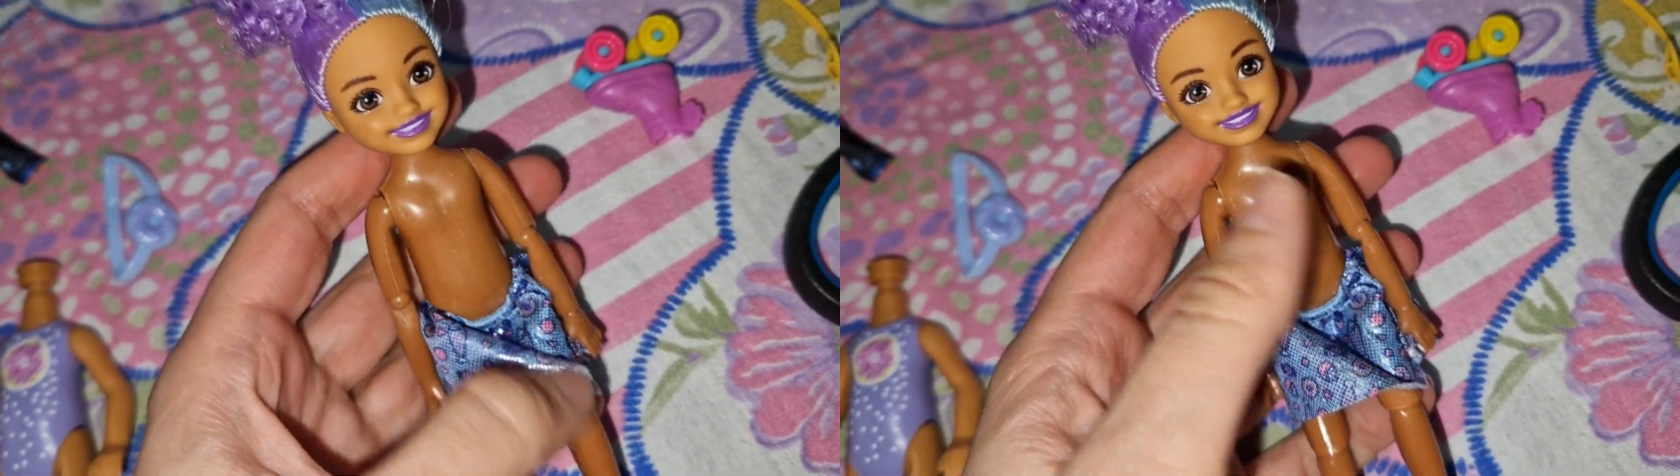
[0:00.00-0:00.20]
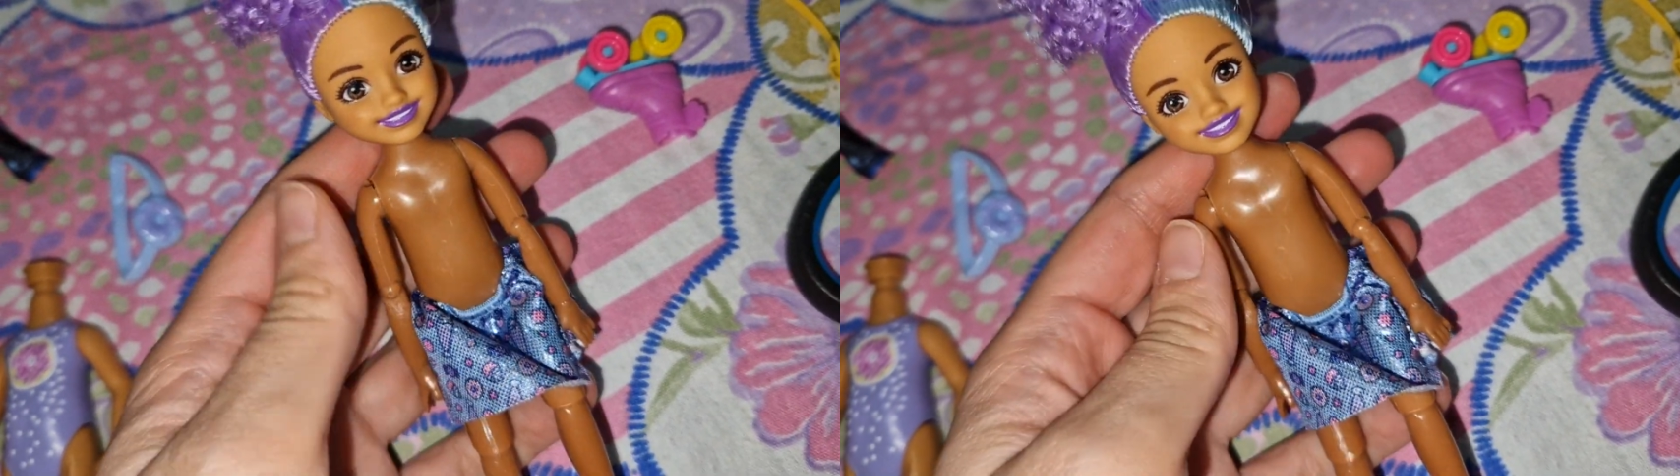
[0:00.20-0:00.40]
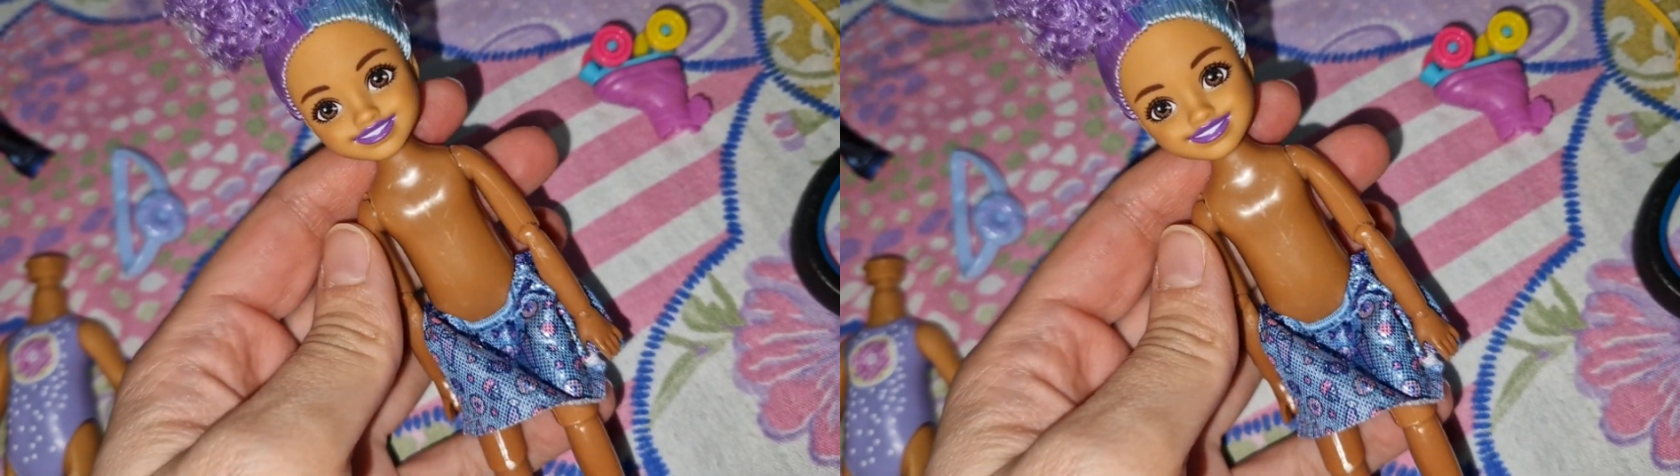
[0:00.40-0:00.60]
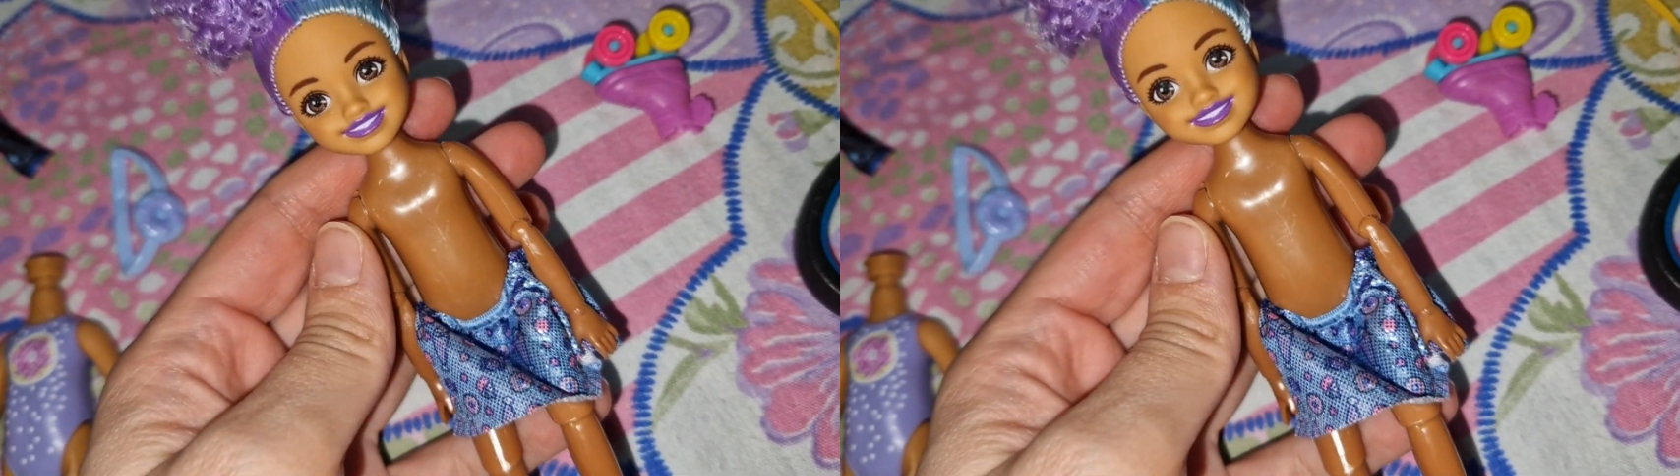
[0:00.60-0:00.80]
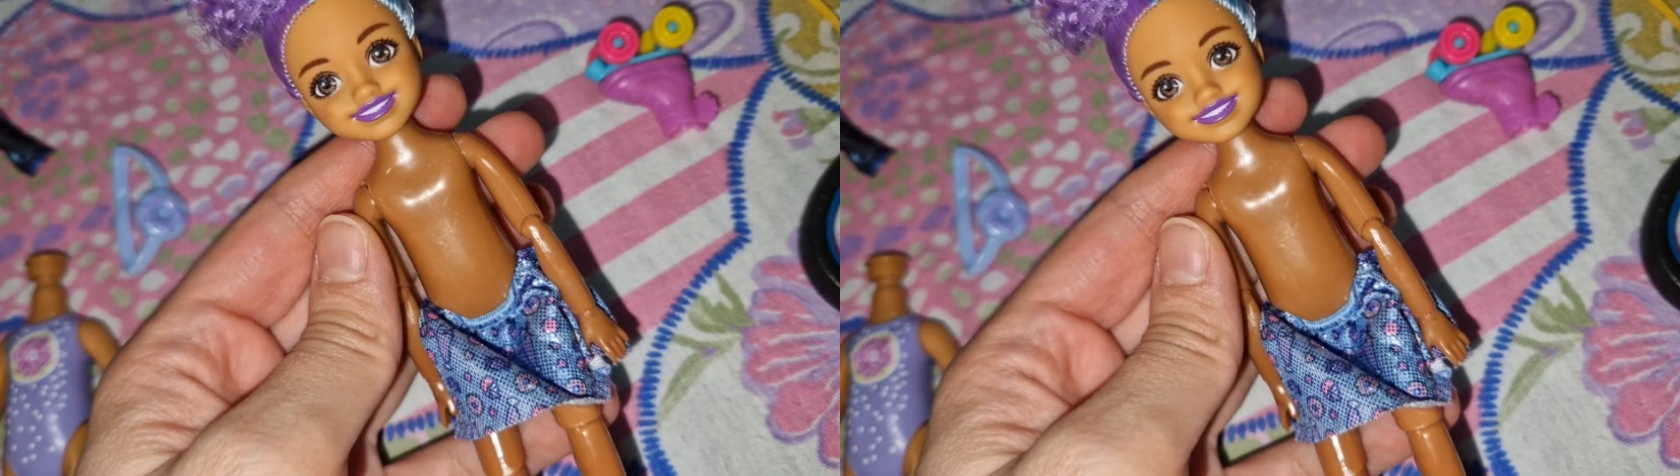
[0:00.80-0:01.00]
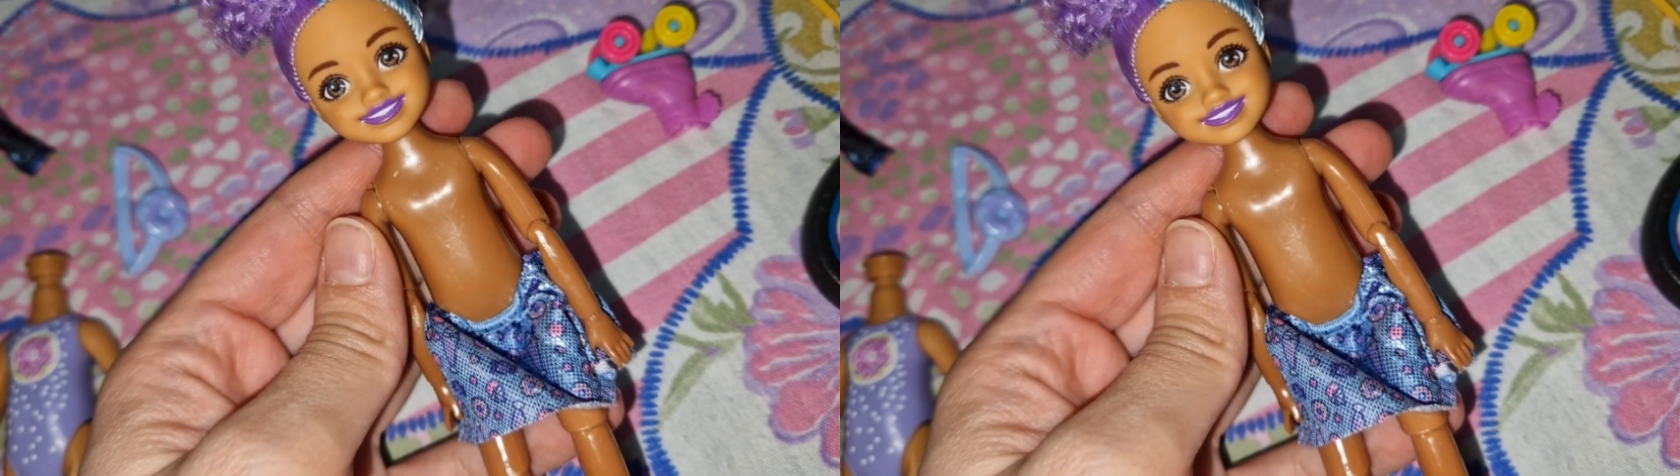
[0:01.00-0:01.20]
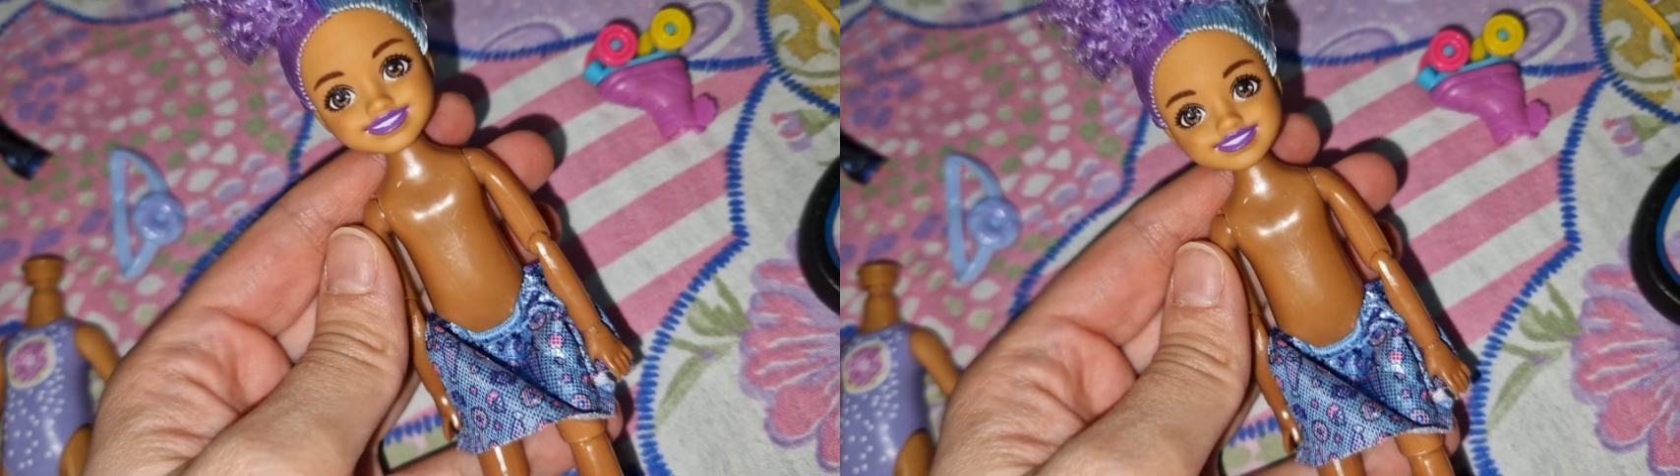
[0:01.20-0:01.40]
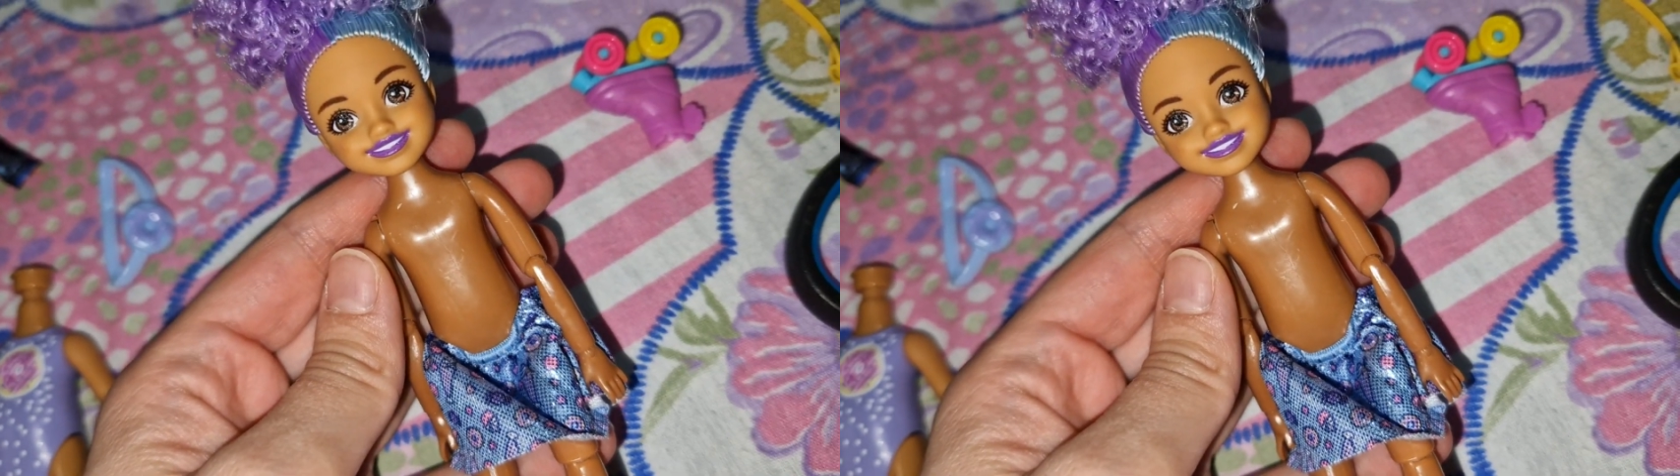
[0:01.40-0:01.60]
they aren't going